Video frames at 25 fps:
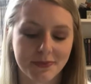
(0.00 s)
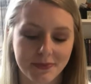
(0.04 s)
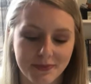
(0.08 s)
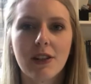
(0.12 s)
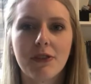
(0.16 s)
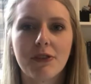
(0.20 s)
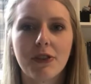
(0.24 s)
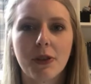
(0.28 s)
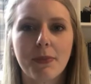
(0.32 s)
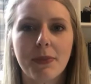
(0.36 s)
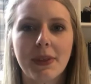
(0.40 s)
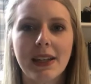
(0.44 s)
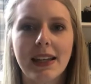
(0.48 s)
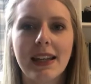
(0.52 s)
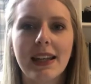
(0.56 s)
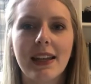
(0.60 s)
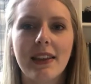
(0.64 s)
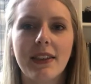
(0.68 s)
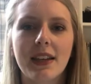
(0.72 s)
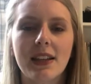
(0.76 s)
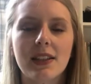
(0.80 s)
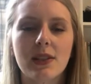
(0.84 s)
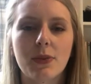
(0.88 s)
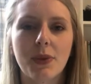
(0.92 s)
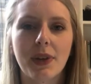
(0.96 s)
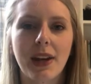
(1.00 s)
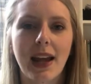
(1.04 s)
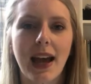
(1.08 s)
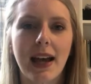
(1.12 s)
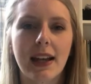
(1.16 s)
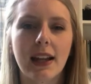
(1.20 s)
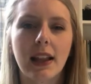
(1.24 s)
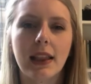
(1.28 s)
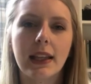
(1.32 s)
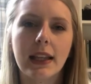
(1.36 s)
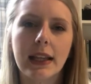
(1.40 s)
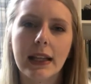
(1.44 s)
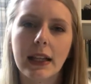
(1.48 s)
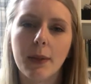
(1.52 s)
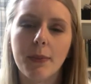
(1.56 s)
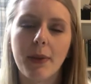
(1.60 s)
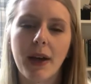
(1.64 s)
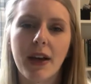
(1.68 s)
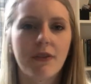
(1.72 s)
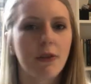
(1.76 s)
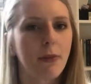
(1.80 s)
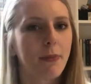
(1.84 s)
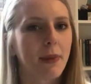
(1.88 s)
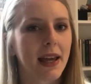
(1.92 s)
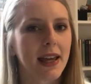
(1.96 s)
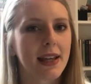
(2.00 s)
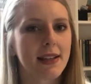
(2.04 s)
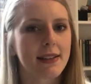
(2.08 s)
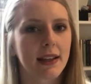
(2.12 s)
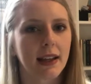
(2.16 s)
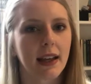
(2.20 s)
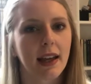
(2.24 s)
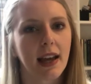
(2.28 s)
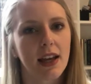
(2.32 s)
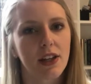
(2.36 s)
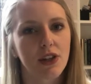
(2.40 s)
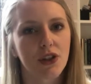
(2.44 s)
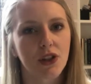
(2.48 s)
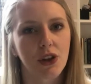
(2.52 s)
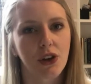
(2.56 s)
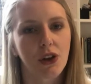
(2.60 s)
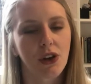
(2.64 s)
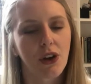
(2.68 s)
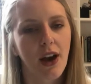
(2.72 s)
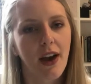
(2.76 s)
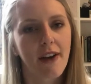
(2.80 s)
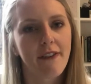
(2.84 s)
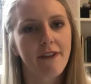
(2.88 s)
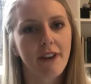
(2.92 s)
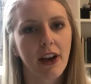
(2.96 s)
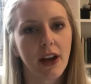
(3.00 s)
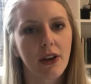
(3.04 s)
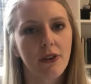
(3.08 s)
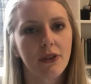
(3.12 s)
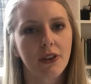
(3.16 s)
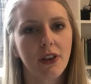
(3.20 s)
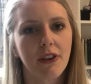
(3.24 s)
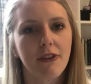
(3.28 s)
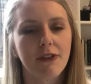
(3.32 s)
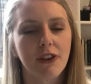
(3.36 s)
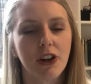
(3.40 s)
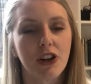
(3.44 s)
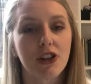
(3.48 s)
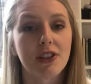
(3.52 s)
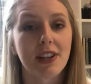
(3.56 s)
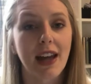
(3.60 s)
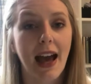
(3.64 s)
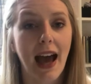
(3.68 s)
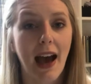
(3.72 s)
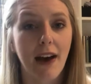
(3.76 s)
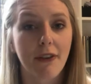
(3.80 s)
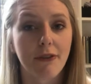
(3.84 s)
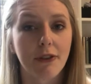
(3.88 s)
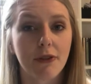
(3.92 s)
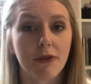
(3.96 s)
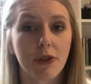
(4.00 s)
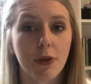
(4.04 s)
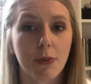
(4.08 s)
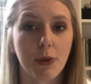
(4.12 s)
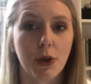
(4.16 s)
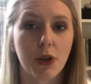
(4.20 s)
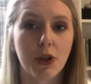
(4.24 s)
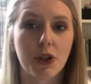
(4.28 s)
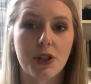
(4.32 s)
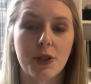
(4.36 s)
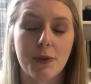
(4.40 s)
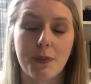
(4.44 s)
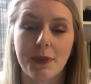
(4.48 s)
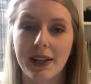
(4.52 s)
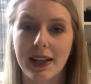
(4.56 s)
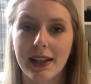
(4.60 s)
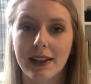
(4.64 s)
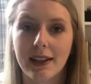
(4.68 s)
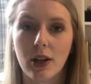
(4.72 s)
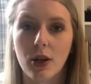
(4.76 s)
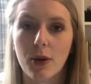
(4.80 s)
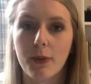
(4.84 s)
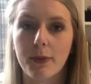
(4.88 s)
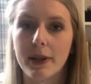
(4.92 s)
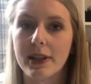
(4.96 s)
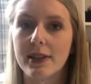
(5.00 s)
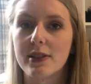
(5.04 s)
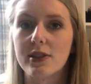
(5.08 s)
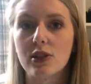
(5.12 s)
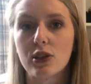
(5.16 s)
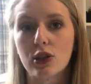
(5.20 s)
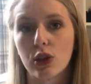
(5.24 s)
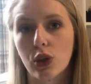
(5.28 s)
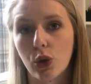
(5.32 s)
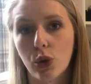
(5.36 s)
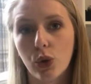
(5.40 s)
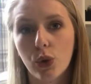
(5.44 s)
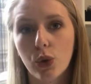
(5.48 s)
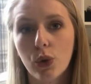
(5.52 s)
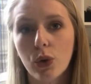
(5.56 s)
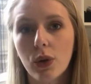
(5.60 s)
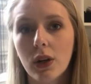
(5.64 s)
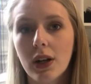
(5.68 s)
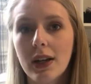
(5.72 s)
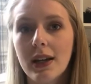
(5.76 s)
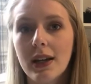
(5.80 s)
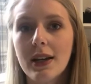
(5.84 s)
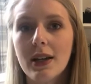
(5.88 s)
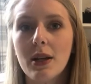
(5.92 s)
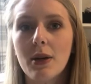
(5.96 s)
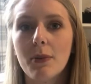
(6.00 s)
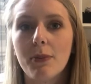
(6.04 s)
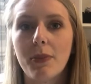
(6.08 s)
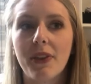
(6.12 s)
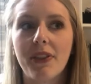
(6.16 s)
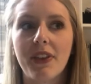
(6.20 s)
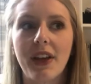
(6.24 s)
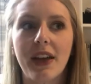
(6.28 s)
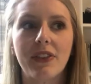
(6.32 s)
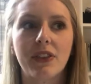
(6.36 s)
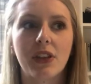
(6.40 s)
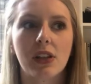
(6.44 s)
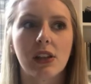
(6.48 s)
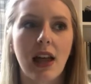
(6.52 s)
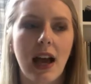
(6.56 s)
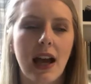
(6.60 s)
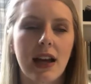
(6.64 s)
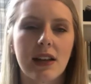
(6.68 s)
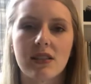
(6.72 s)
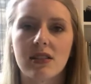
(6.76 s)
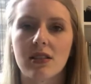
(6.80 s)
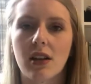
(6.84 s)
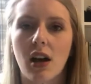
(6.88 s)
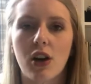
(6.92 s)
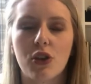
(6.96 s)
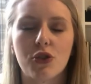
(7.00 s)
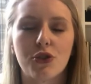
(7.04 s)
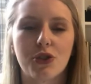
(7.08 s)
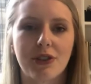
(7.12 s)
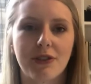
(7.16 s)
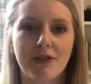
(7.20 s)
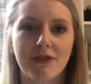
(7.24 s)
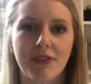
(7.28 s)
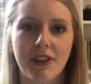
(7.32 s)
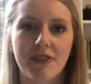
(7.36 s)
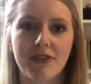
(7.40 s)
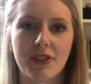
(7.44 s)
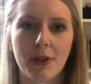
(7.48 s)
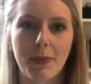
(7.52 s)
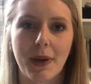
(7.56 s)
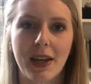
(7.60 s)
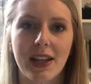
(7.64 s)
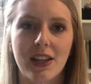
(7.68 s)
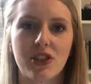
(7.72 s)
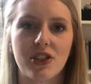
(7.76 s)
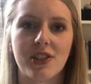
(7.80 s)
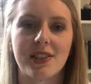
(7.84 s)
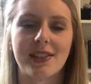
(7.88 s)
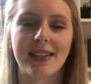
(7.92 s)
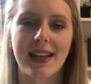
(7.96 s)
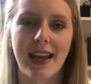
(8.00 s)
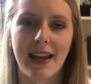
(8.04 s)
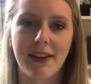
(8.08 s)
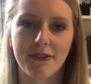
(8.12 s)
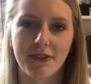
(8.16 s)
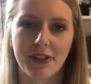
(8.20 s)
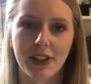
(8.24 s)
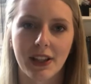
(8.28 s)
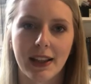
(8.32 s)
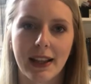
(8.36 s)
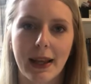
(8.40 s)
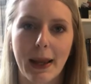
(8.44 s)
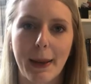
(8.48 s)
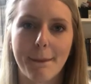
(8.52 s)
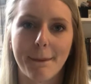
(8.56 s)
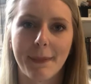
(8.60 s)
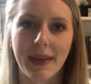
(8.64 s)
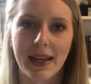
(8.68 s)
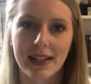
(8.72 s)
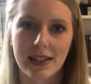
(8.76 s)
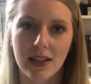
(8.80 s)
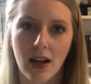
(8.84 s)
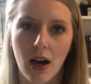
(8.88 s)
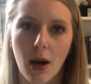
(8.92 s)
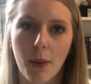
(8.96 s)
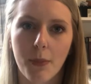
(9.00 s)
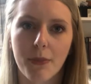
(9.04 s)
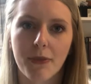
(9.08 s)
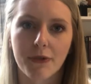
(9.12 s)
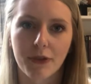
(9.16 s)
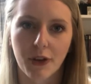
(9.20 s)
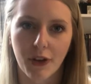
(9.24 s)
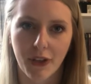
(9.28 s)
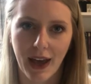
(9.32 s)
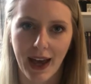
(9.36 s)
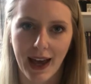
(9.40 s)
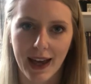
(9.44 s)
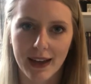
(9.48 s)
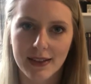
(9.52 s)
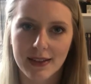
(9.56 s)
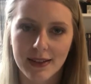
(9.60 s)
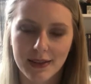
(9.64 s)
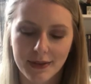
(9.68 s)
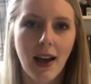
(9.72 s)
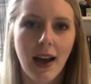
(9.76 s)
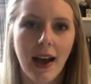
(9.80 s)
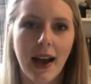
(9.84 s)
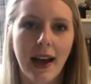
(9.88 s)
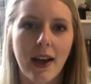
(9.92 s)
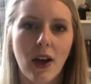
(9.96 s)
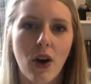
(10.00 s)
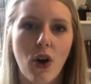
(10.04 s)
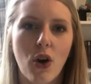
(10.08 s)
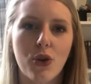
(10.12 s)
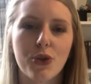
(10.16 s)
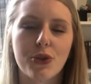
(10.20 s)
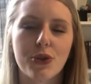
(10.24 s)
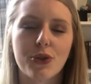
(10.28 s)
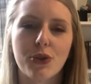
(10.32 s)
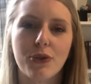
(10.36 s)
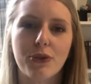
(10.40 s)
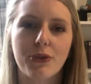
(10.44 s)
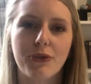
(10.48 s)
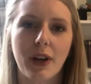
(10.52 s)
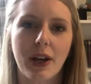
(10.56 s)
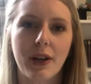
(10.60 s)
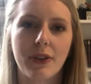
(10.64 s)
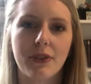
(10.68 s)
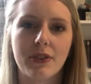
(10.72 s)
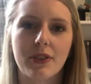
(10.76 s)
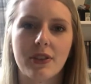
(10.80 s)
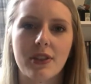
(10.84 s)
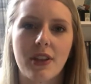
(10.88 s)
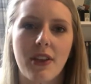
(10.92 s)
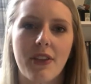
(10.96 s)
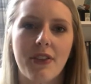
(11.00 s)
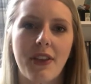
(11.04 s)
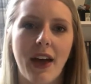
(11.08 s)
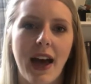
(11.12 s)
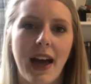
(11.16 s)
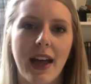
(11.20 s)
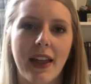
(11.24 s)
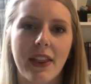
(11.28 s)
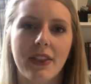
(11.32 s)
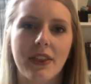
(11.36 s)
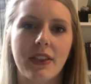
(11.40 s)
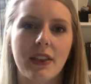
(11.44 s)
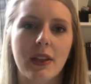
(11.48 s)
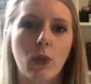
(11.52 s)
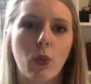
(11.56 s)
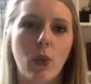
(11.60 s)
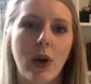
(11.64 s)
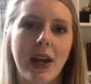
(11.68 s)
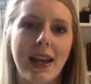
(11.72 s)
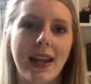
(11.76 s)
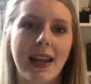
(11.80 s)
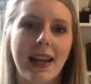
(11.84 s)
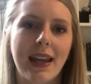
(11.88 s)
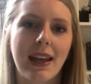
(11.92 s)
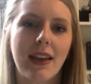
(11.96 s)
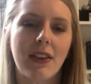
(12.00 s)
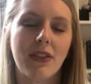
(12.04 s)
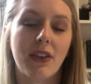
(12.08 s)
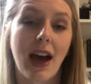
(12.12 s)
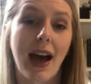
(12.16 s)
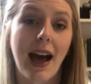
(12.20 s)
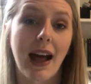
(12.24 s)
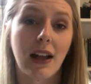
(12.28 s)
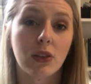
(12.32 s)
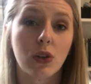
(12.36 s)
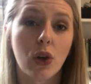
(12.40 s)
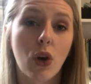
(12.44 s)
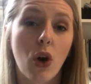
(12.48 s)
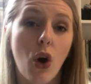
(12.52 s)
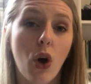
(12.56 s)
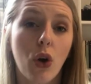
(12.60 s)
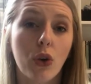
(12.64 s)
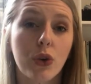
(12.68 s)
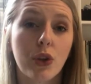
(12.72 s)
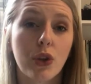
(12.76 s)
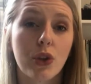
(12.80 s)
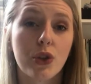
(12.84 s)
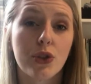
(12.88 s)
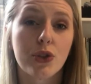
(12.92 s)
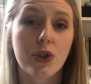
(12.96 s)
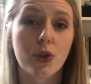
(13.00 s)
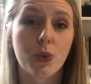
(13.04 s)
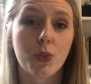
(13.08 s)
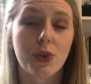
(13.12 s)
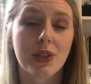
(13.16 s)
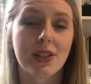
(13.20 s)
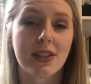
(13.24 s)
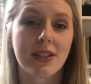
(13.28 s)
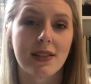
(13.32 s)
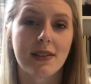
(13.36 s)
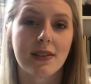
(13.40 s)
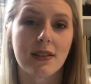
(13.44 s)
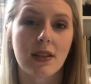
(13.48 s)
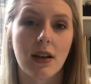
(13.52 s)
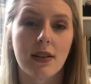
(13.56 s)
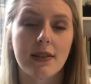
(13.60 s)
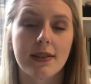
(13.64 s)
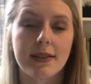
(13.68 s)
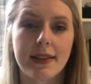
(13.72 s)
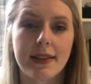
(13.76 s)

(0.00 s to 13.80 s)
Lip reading: For me, this one had a little bit of a pacing issue. I found the first half of the book to be a little bit slow, but then the last 150 pages definitely made up for that. I also found that the way that alcohol use was discussed